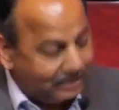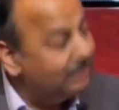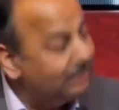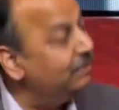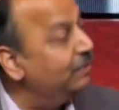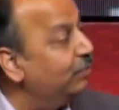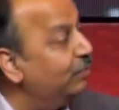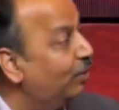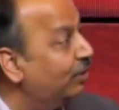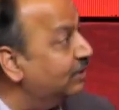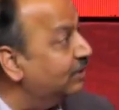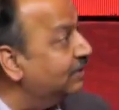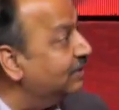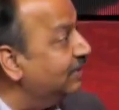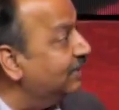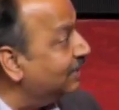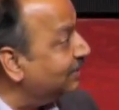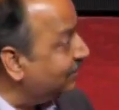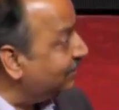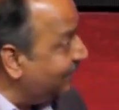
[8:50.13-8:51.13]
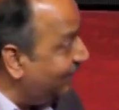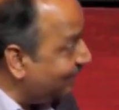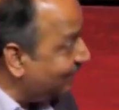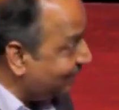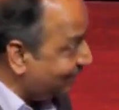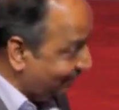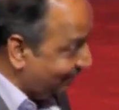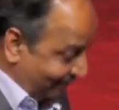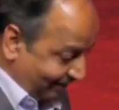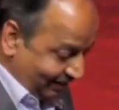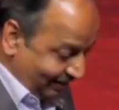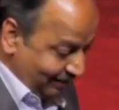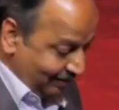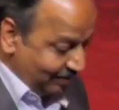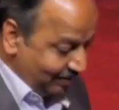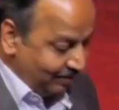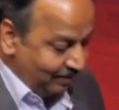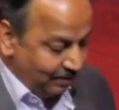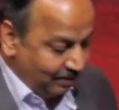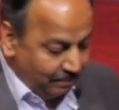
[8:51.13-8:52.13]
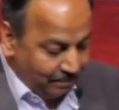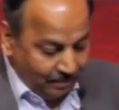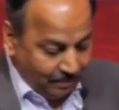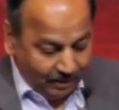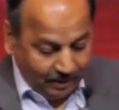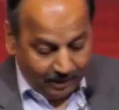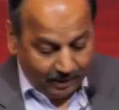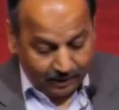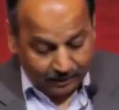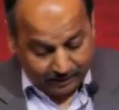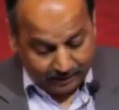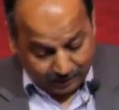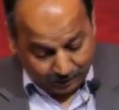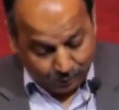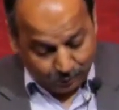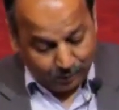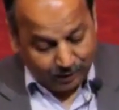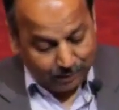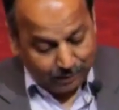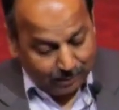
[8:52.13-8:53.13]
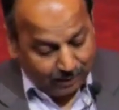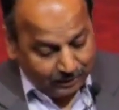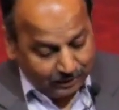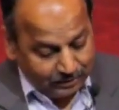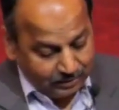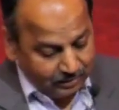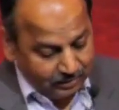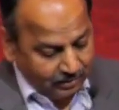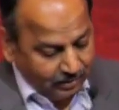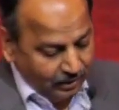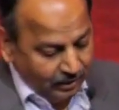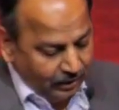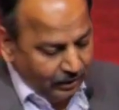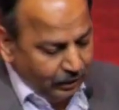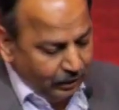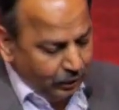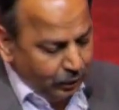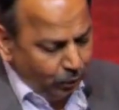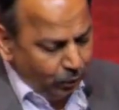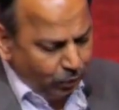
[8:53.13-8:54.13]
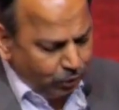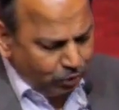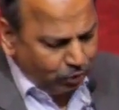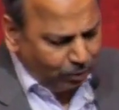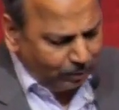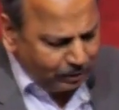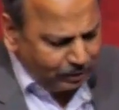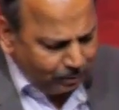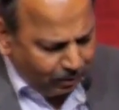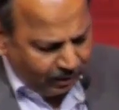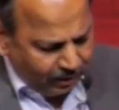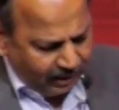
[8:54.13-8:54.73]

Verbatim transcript: the Stevie Awards just yesterday. Uh, thank you very much. You know so much